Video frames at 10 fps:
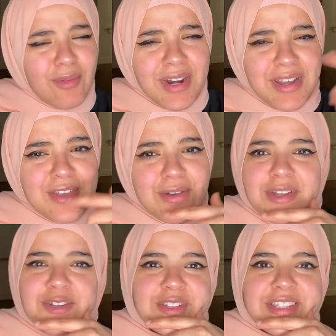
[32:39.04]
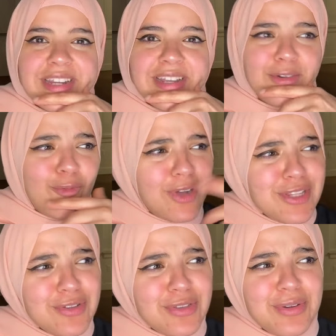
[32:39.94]
what are you interested in?
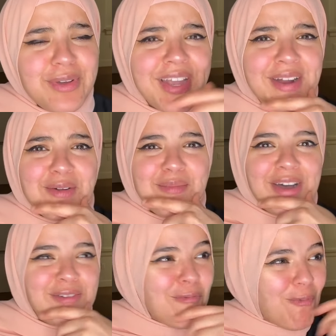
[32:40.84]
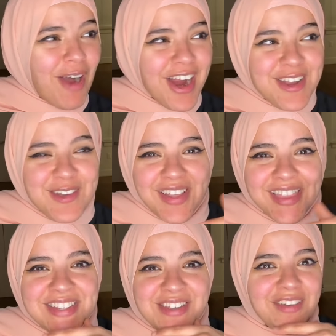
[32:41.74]
What do you care about? Why are you
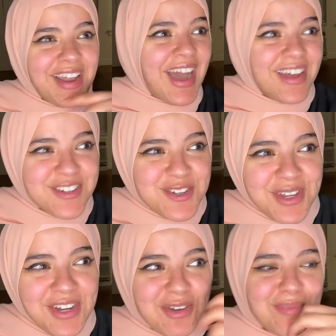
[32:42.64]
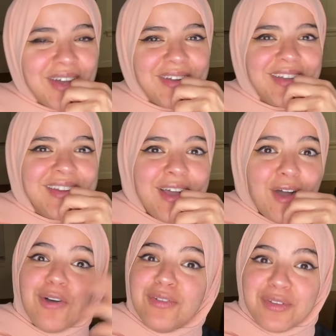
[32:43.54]
at this event? How did you hear about it?
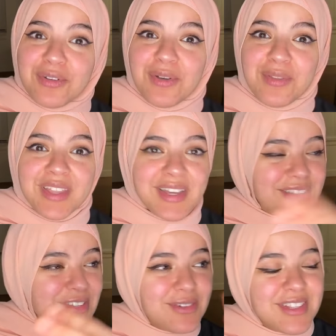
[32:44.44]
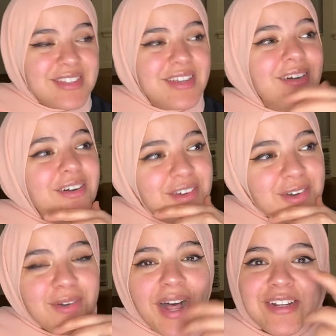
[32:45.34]
Oh, you know the so and so? Oh,
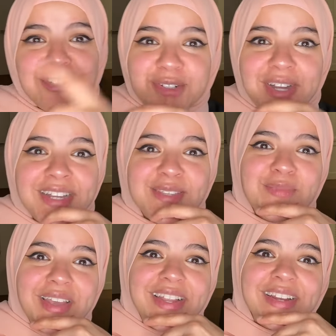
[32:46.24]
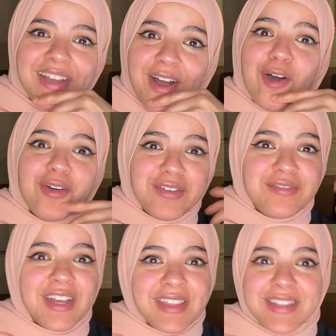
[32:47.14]
cool. How did you guys meet? Oh,
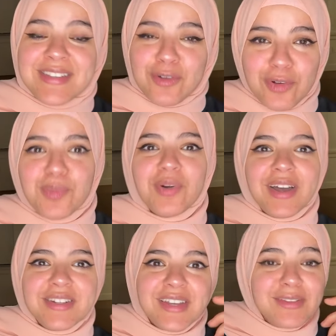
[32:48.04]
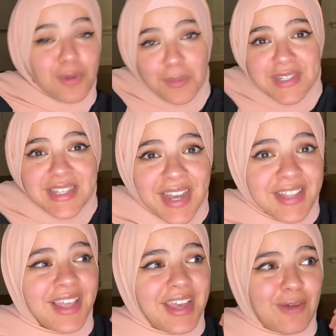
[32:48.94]
you've done this cool project? What was
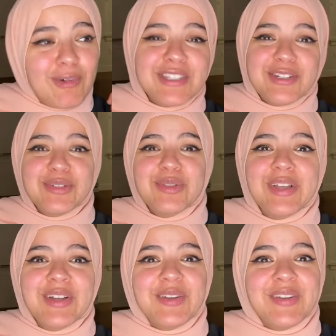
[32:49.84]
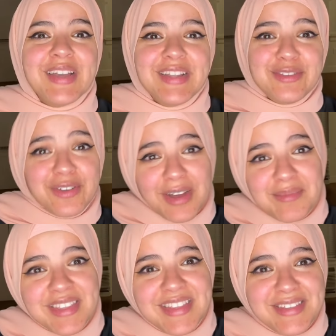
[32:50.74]
that like? What did you learn? Do you
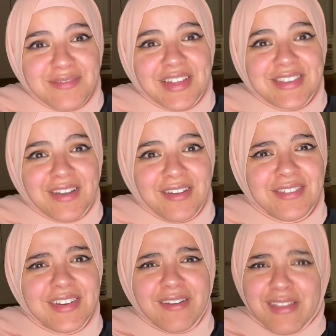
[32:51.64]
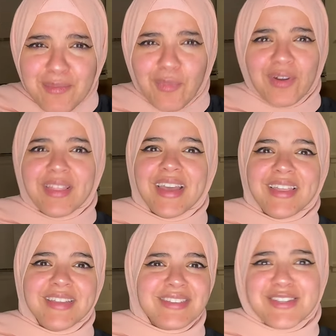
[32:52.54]
come to these events often? Are there more
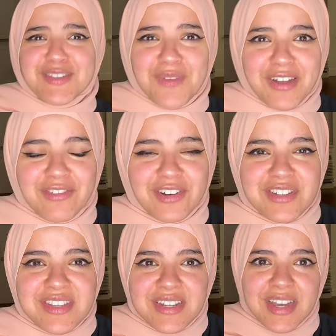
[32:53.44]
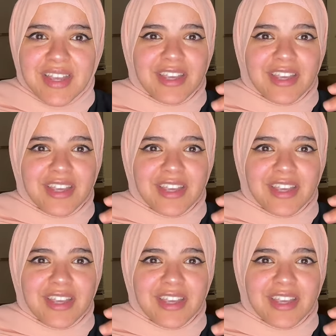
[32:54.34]
like this? This is my first,